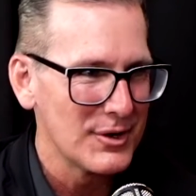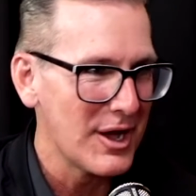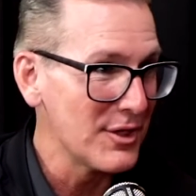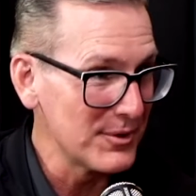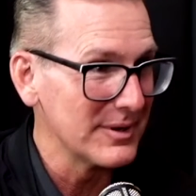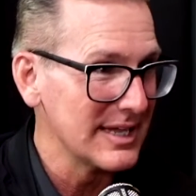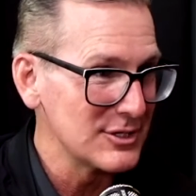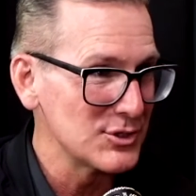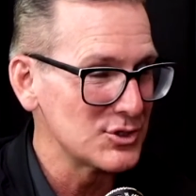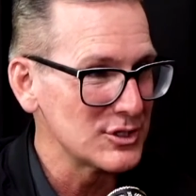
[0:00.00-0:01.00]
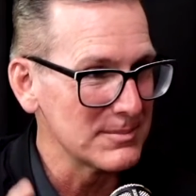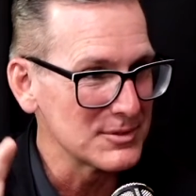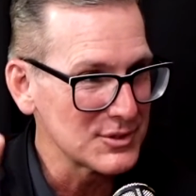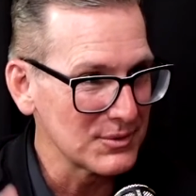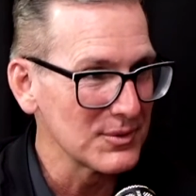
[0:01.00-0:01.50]
other
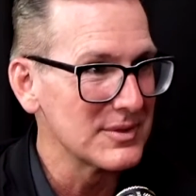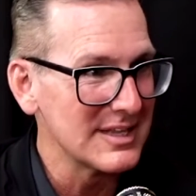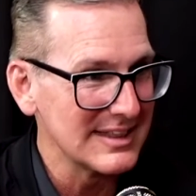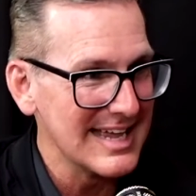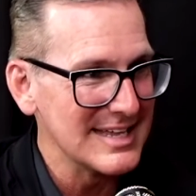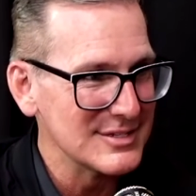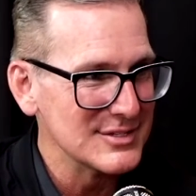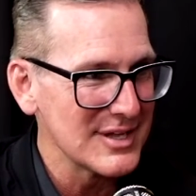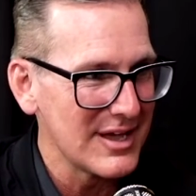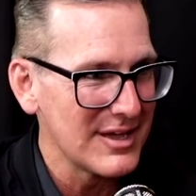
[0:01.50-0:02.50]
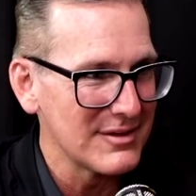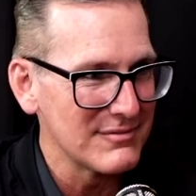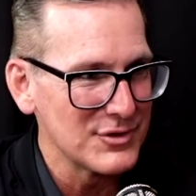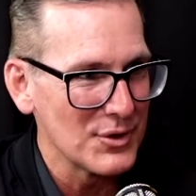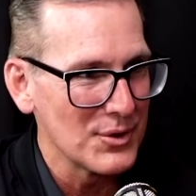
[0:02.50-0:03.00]
relationships through the lens
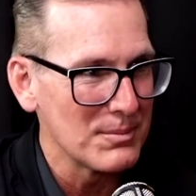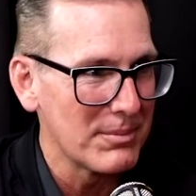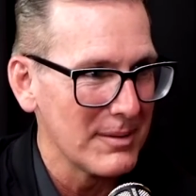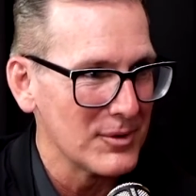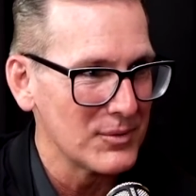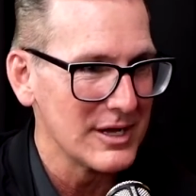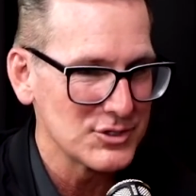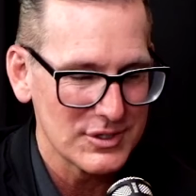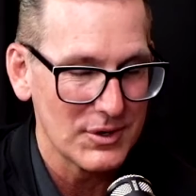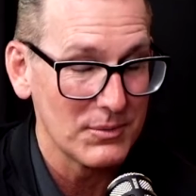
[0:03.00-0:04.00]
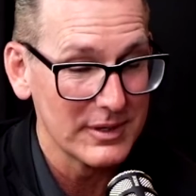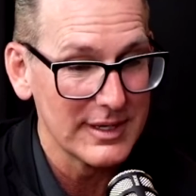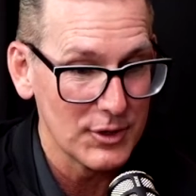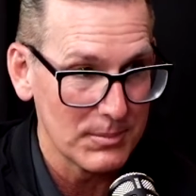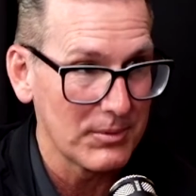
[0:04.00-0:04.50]
of your own primal question, or
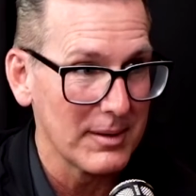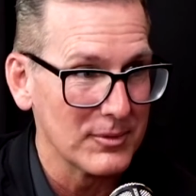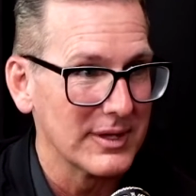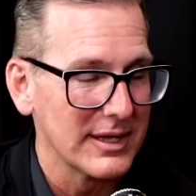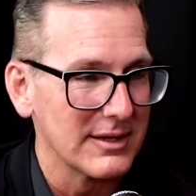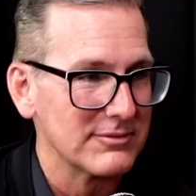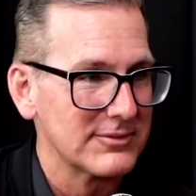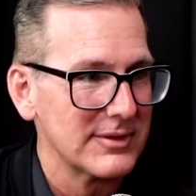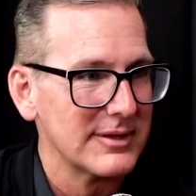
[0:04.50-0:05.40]
really your primal gift.